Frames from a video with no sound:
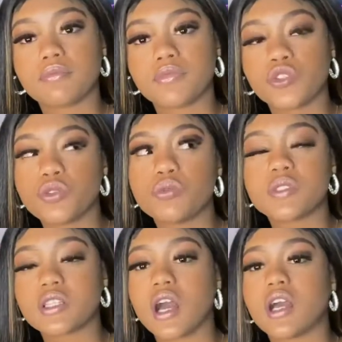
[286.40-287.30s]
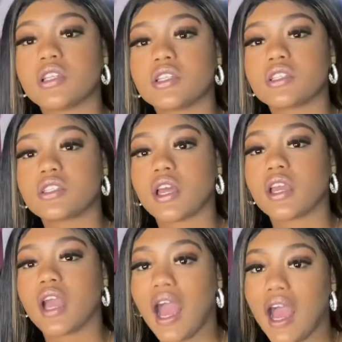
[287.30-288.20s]
you was honest
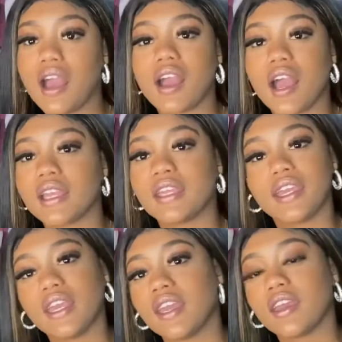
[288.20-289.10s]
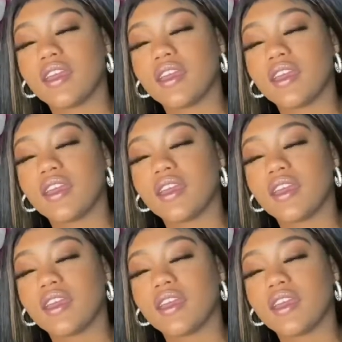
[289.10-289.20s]
like i i can't